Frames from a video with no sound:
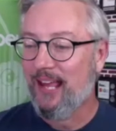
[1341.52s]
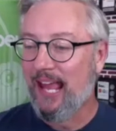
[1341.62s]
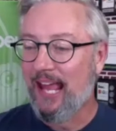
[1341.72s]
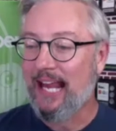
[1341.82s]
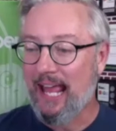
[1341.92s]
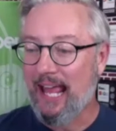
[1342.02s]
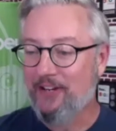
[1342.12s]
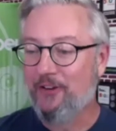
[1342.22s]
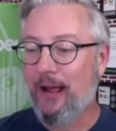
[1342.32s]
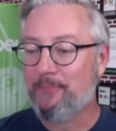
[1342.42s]
And Eddie,
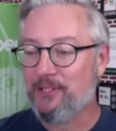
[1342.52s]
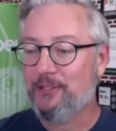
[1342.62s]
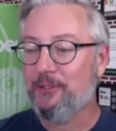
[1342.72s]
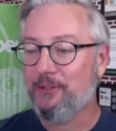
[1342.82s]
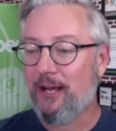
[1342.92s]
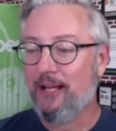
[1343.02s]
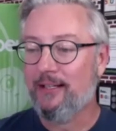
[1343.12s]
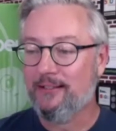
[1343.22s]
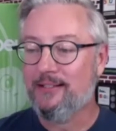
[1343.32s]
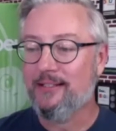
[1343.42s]
you're absolutely right.
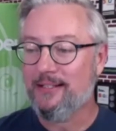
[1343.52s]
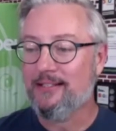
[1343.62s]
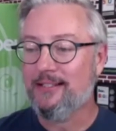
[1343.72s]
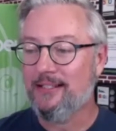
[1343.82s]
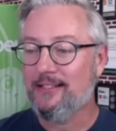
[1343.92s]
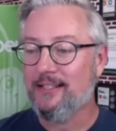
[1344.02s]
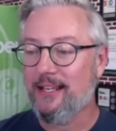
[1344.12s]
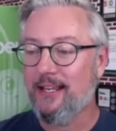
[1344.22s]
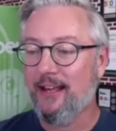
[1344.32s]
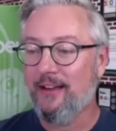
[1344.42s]
Consistency is the
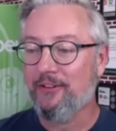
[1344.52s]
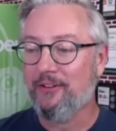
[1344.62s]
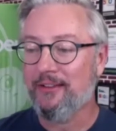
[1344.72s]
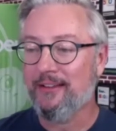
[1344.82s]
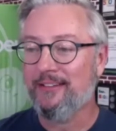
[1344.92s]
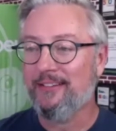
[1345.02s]
key to everything.